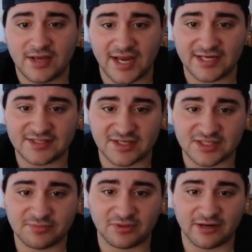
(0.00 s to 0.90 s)

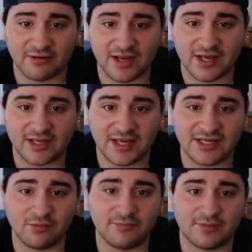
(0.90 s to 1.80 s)
86 play rag,
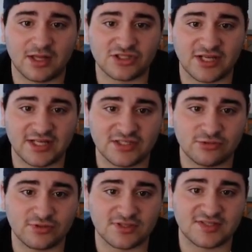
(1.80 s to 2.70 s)
81 block shot,
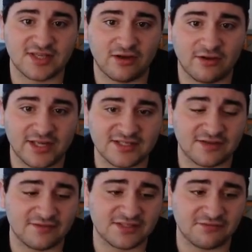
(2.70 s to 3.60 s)
82 excel,
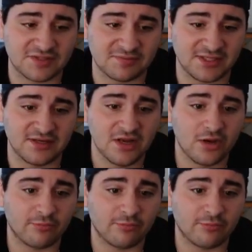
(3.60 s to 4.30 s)
87 speed.